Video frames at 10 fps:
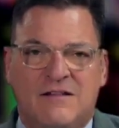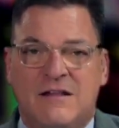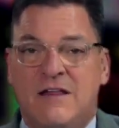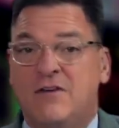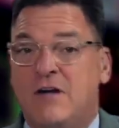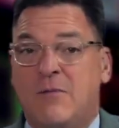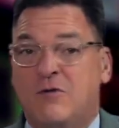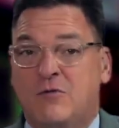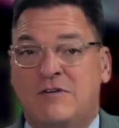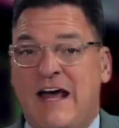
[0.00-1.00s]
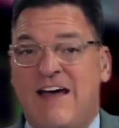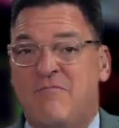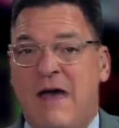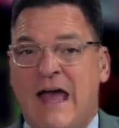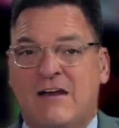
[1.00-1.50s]
And then their numbers will
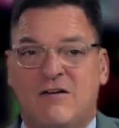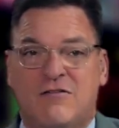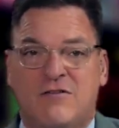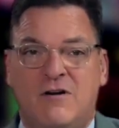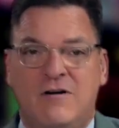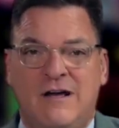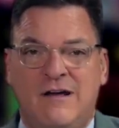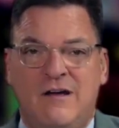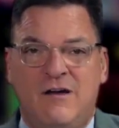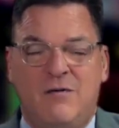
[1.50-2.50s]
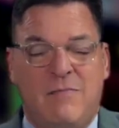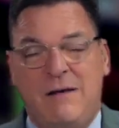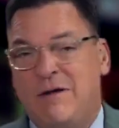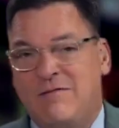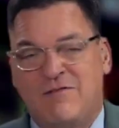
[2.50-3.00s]
dive back into third,
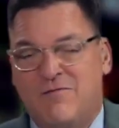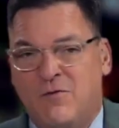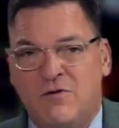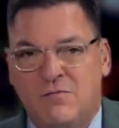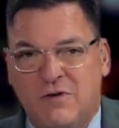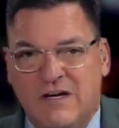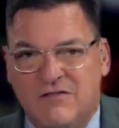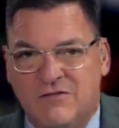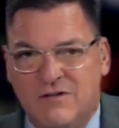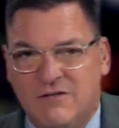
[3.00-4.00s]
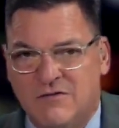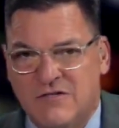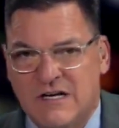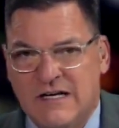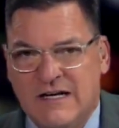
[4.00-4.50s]
maybe even fourth place. Who
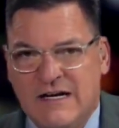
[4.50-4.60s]
knows?